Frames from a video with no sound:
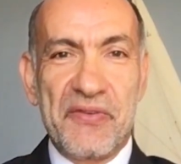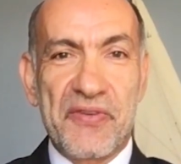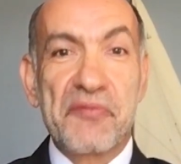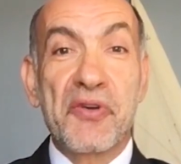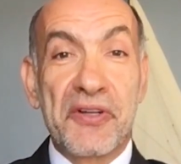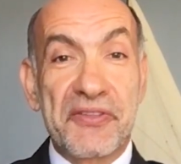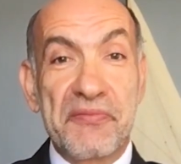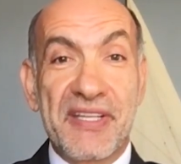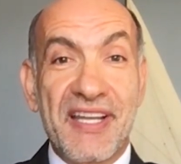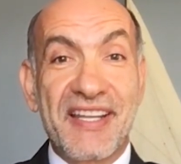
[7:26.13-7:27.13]
from
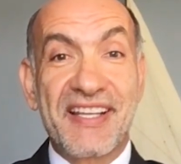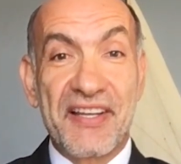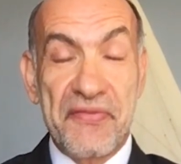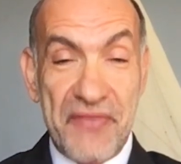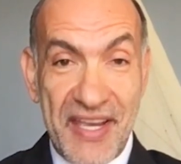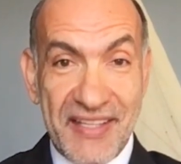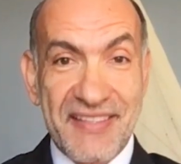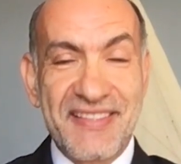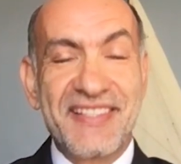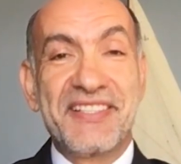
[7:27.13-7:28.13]
quantum mechanical
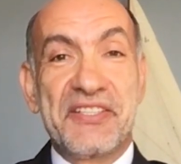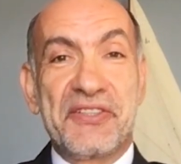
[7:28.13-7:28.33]
effects